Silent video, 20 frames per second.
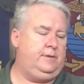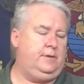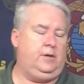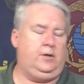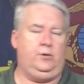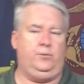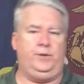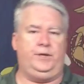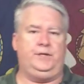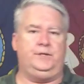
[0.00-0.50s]

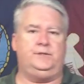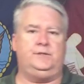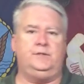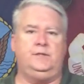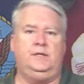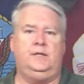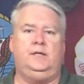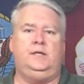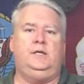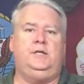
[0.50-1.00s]

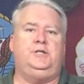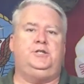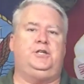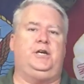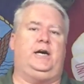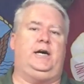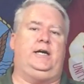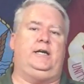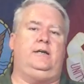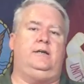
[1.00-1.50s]
always
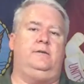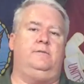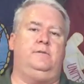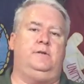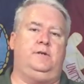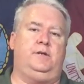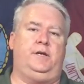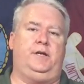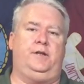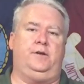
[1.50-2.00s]
shot
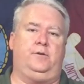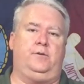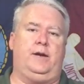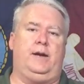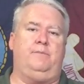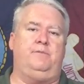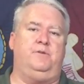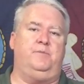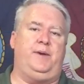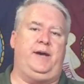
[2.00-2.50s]
either
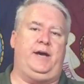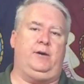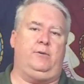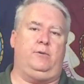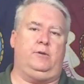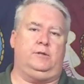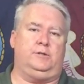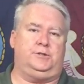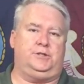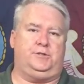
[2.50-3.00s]
grabbing the
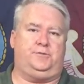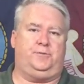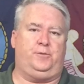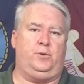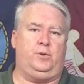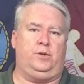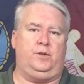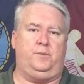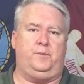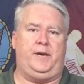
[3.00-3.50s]
magwell or just
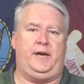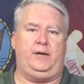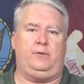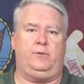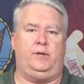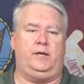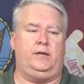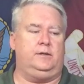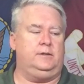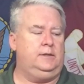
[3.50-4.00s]
forward of the
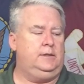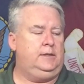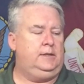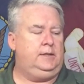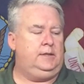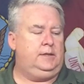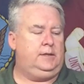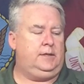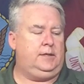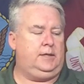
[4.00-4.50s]
magwell.
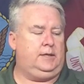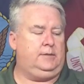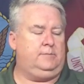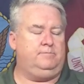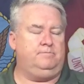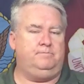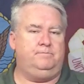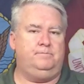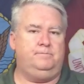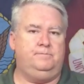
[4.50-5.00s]

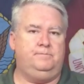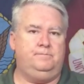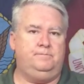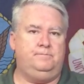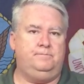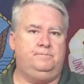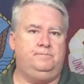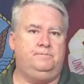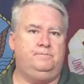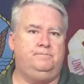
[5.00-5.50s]

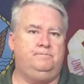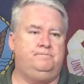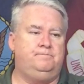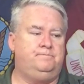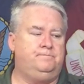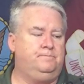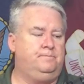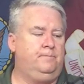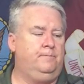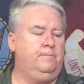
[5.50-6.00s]

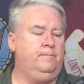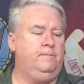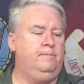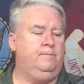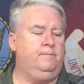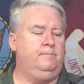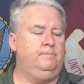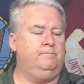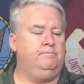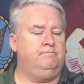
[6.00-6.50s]

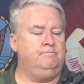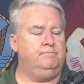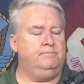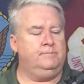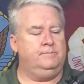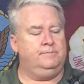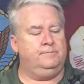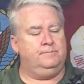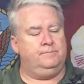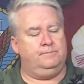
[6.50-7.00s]

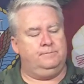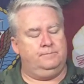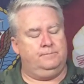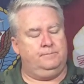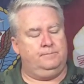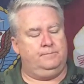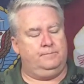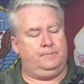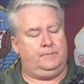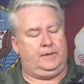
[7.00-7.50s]

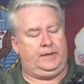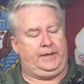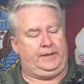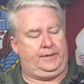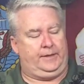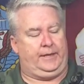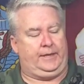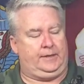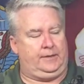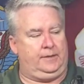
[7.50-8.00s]

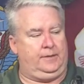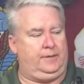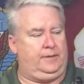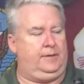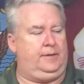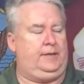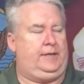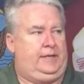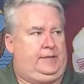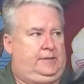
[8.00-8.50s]
And that,
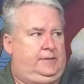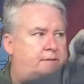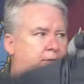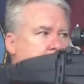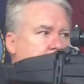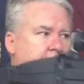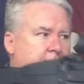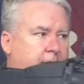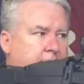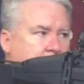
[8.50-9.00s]
it's,
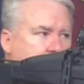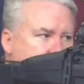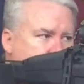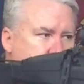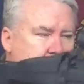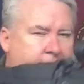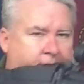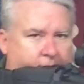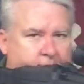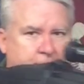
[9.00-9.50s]

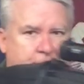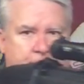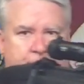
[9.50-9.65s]
get